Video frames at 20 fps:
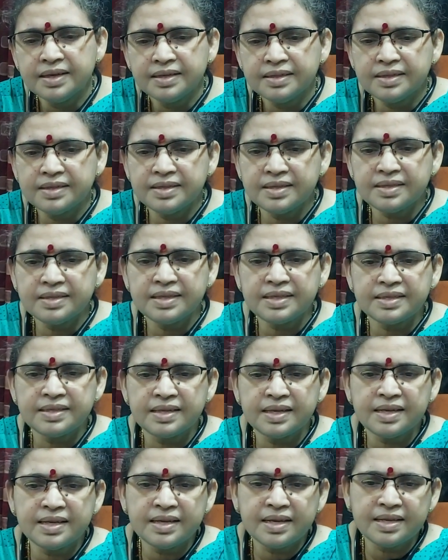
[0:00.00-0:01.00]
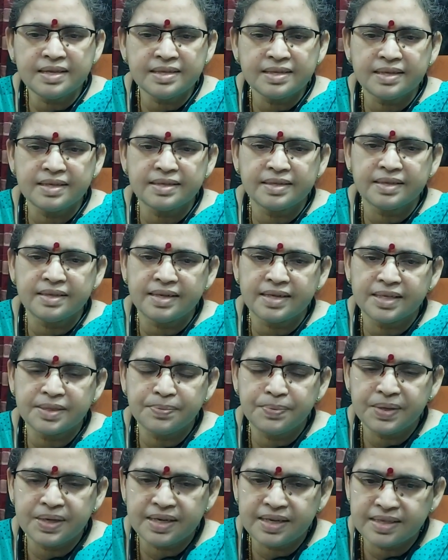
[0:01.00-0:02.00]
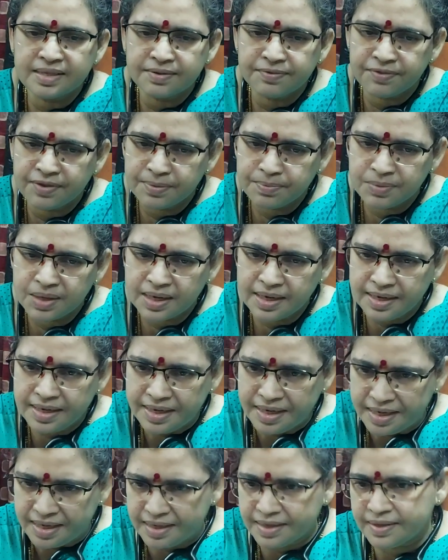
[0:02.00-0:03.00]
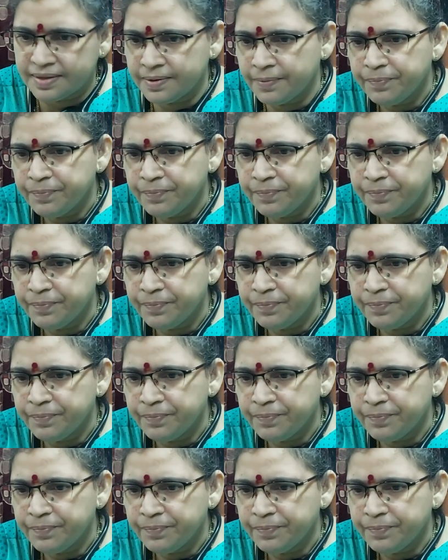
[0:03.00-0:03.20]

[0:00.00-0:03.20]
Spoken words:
This is a single center experience from the India.